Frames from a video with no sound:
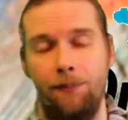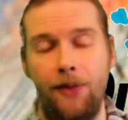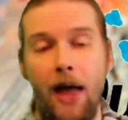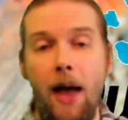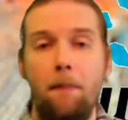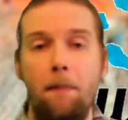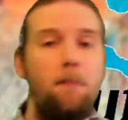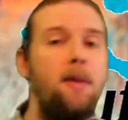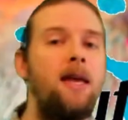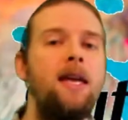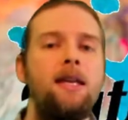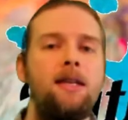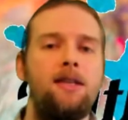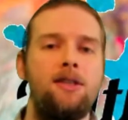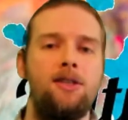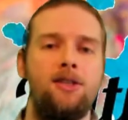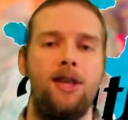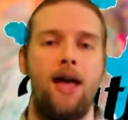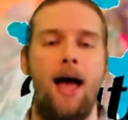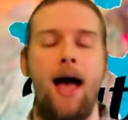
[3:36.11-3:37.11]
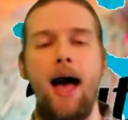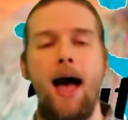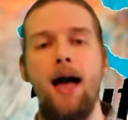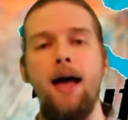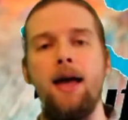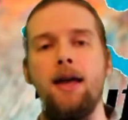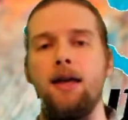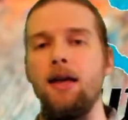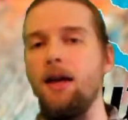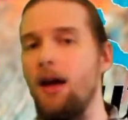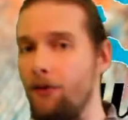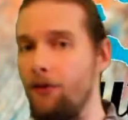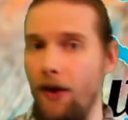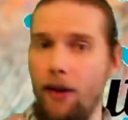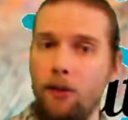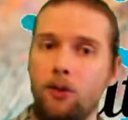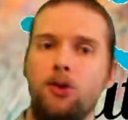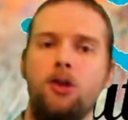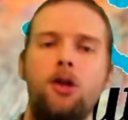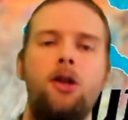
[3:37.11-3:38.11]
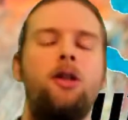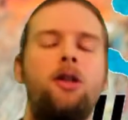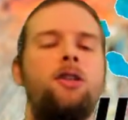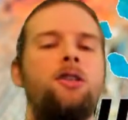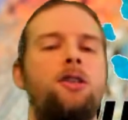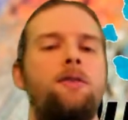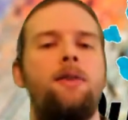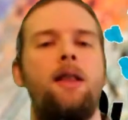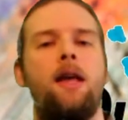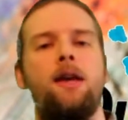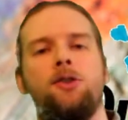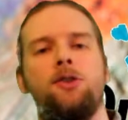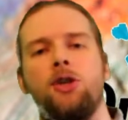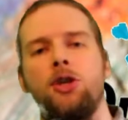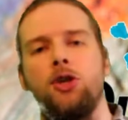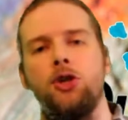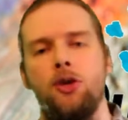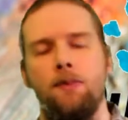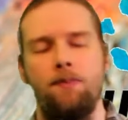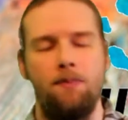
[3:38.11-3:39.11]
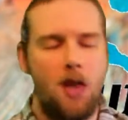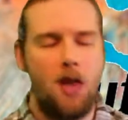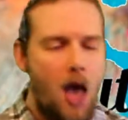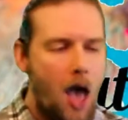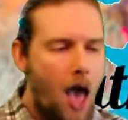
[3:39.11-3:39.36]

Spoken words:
That means that if I was an early civilization,